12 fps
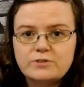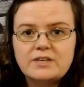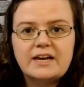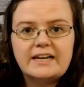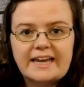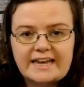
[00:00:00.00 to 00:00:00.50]

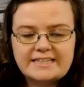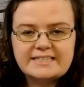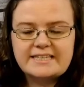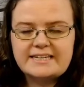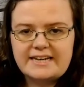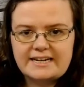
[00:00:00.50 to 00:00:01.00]

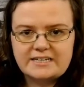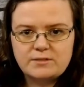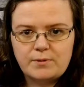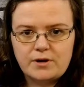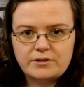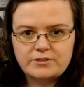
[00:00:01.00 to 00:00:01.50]
against the tennis
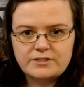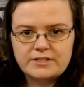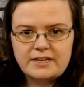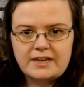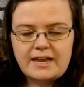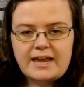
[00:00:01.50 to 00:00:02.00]
balls
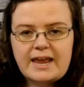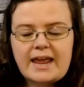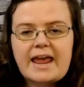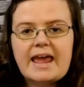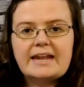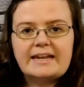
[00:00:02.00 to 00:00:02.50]

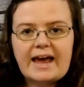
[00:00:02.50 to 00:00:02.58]
and